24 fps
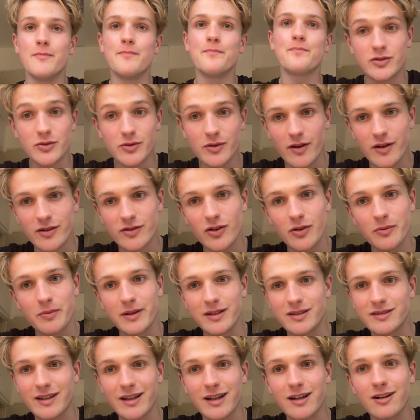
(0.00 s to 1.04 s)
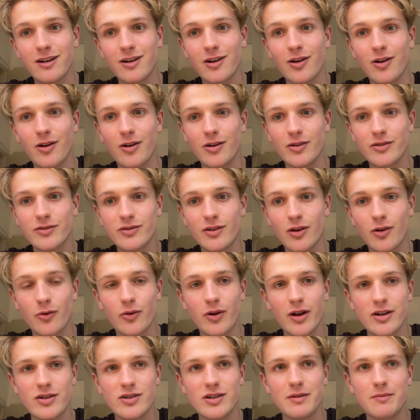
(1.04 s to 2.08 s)
Doing the topics in class I would
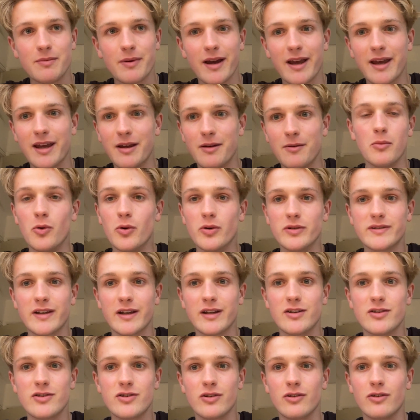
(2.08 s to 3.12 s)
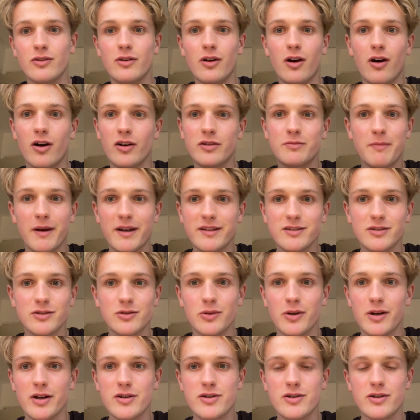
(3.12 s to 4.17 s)
actually pay more attention, ask better
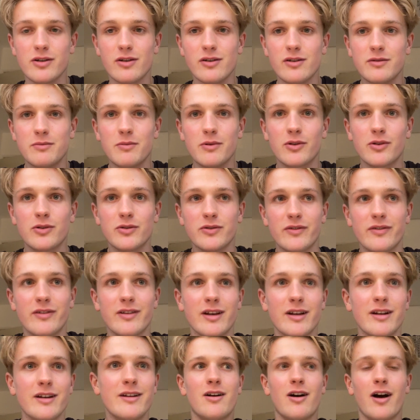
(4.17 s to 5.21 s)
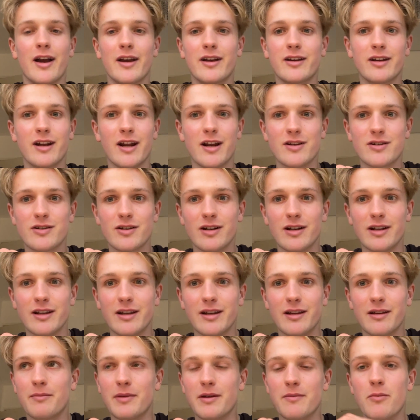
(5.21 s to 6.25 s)
questions because then I could actually
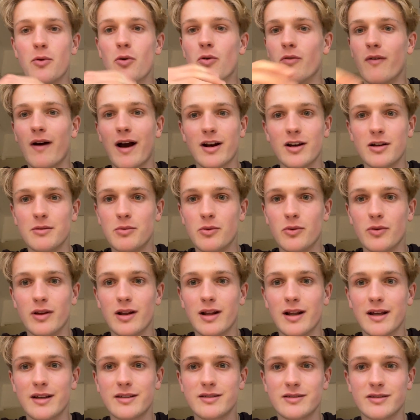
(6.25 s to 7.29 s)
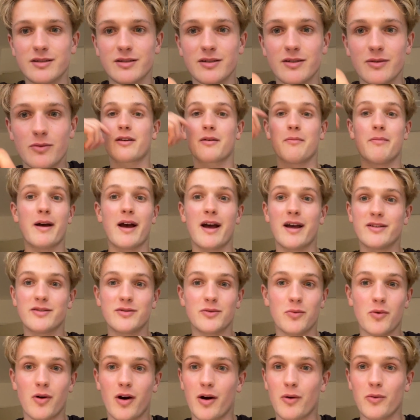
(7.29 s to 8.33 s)
be more valuable in the lesson compared to
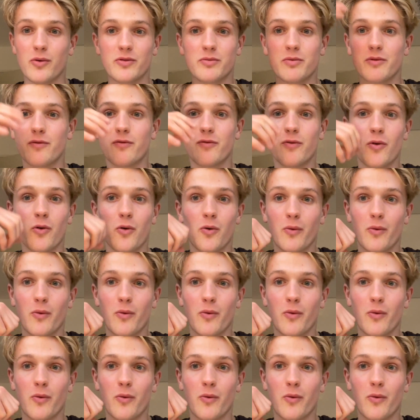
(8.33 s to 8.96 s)
what I was before